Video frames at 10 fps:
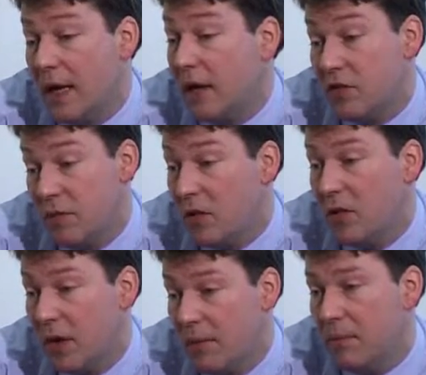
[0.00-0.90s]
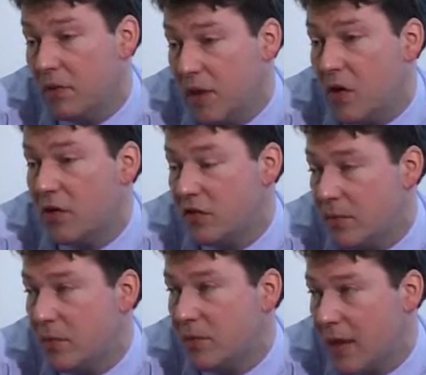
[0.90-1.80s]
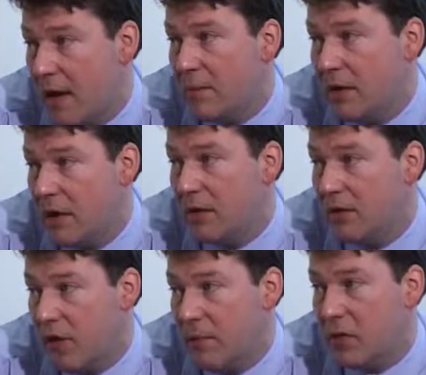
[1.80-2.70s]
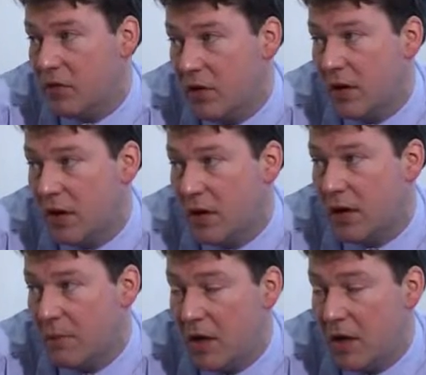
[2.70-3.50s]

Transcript: yes, I mean, psychotic symptoms can be very much a